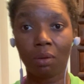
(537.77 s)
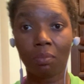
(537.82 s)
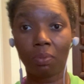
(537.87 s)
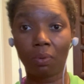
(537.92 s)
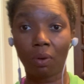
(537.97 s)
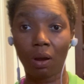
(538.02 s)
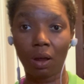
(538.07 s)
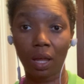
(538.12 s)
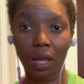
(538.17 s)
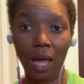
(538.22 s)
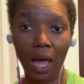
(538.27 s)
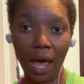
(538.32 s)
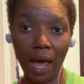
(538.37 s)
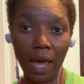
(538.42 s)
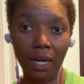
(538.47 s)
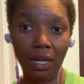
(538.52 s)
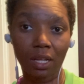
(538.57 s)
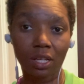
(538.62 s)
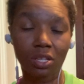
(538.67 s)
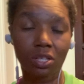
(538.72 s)

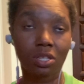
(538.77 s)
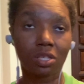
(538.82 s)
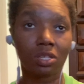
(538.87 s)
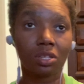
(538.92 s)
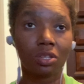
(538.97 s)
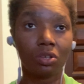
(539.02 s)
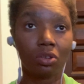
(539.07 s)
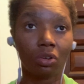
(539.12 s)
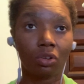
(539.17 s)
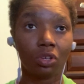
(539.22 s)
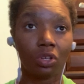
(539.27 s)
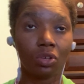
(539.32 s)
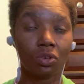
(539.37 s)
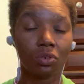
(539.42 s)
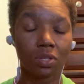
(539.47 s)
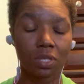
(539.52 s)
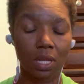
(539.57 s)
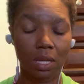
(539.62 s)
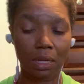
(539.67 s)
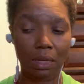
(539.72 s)
bronchitis, you're
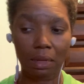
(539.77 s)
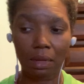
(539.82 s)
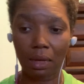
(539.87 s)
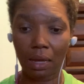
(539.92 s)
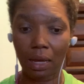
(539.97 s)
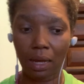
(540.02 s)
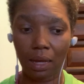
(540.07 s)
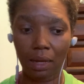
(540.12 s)
using